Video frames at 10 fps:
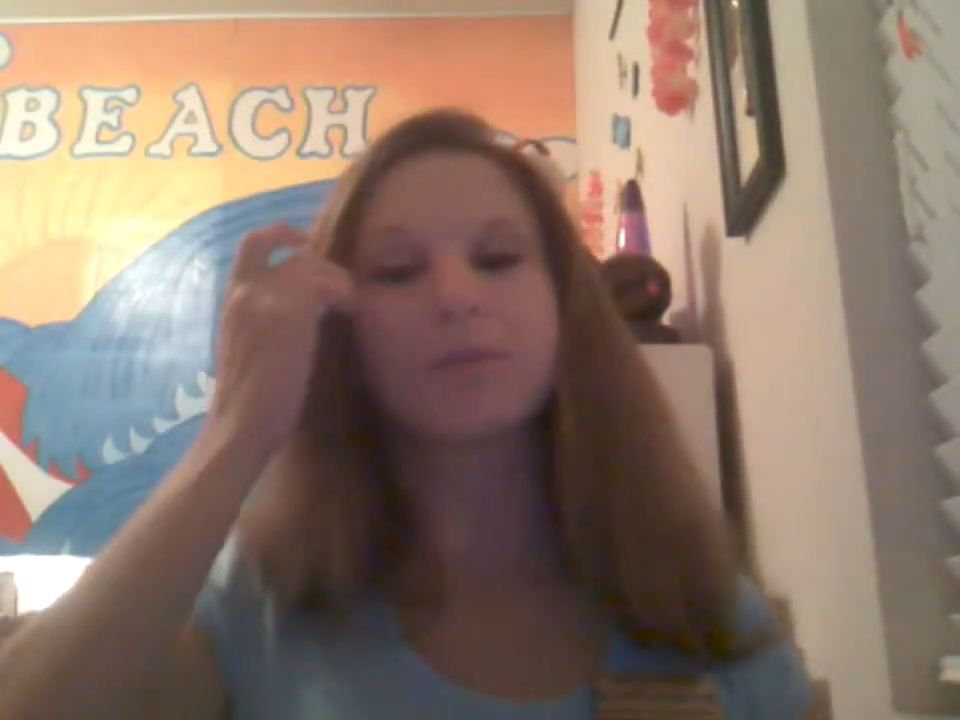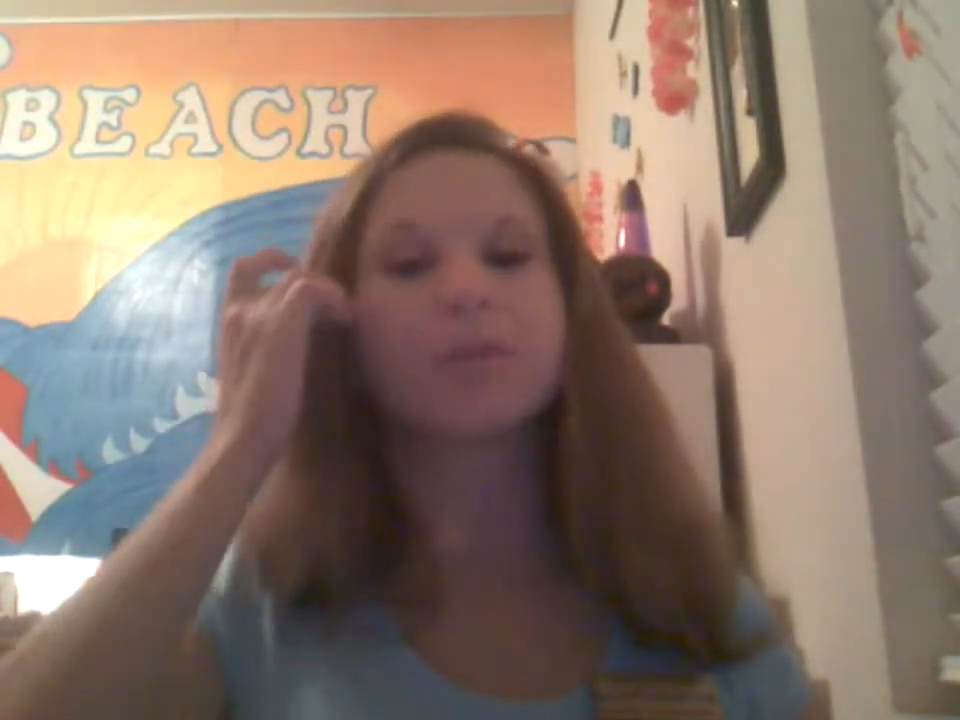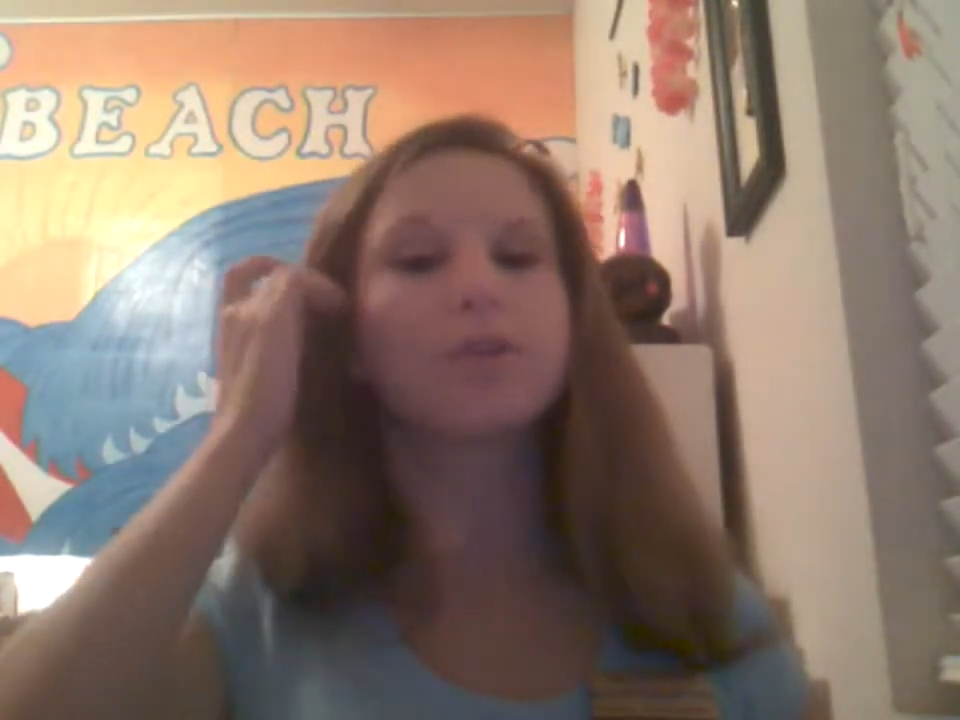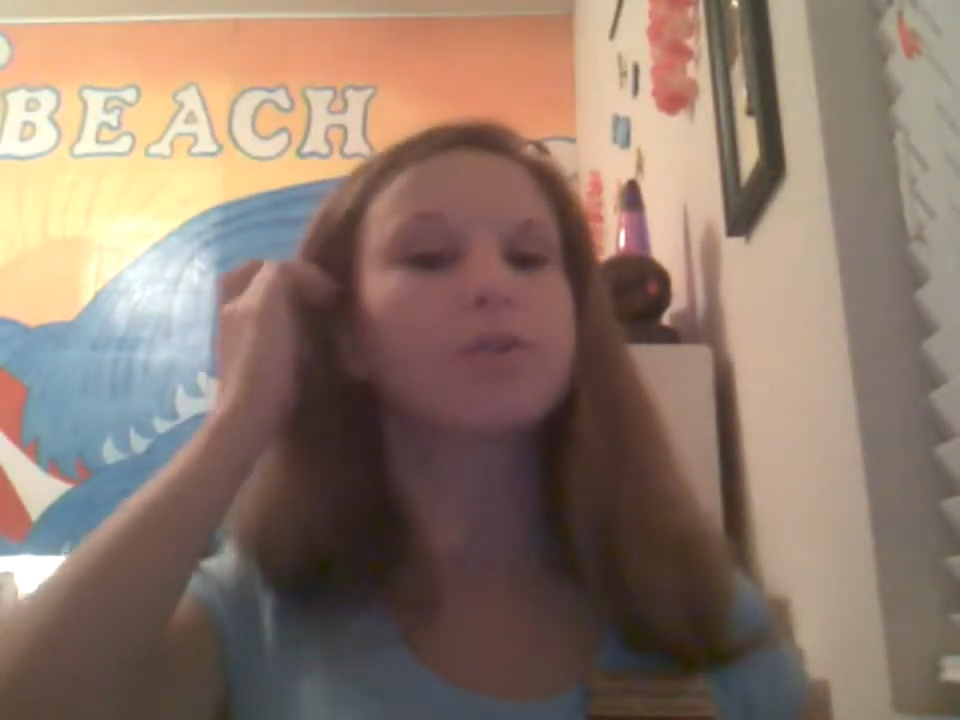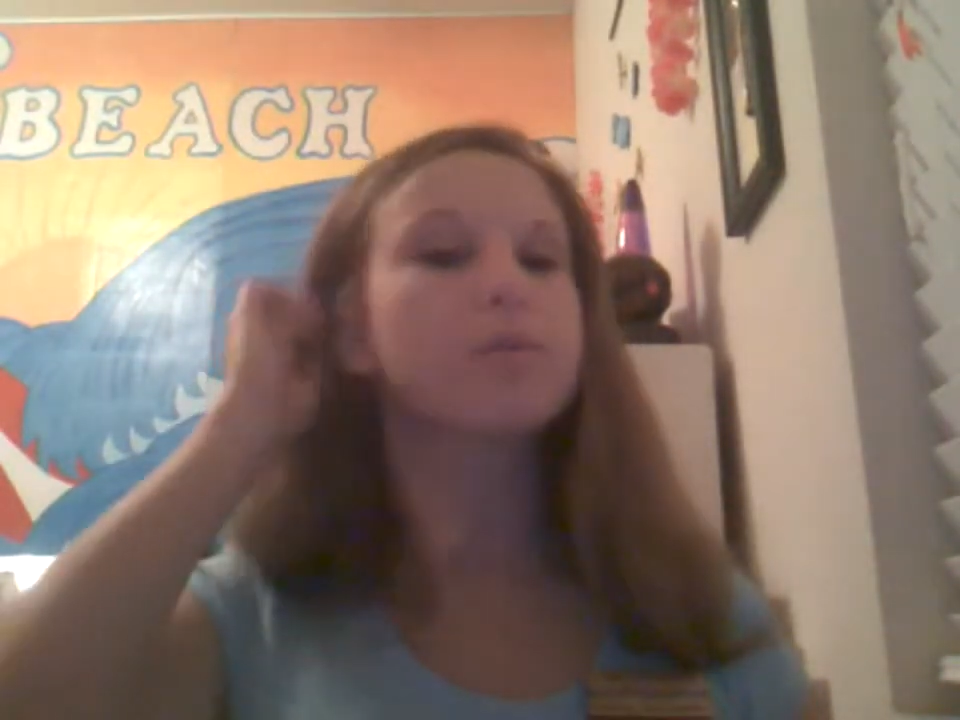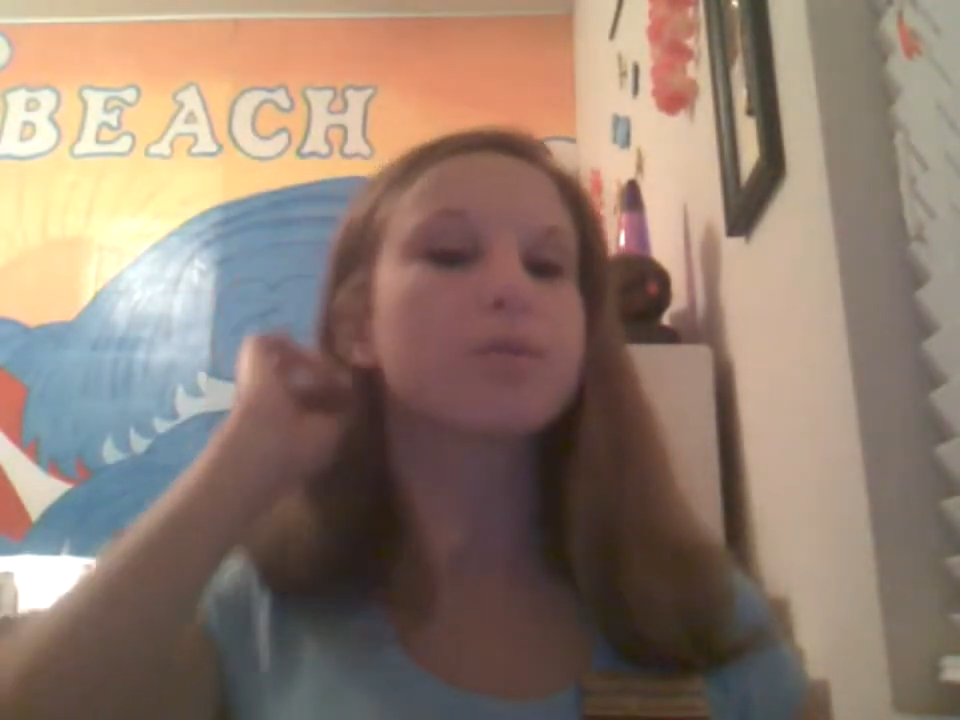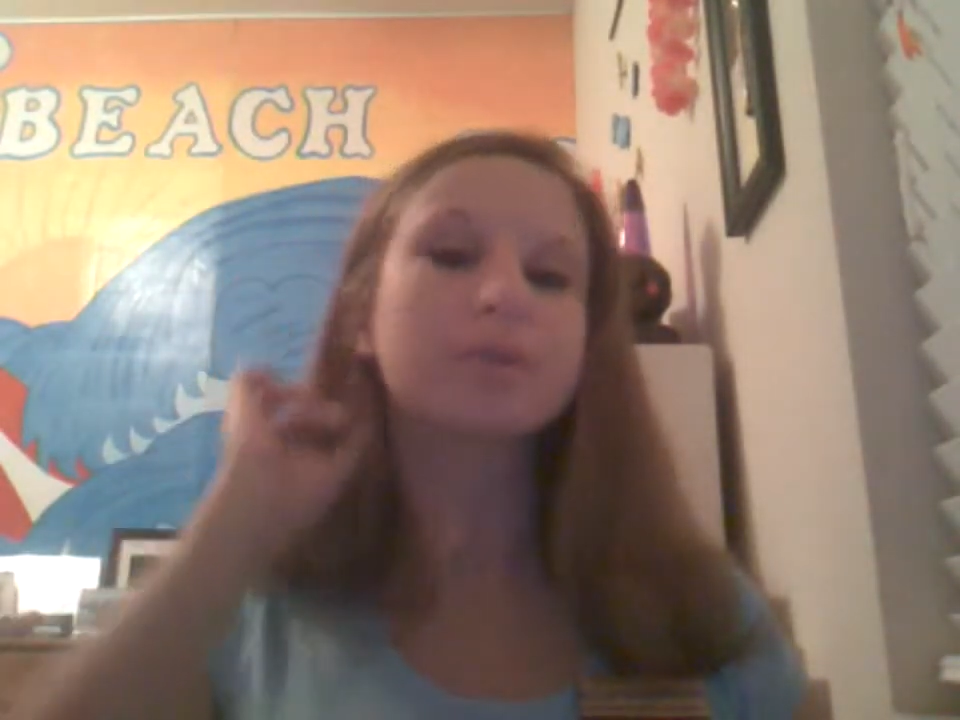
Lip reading: renewable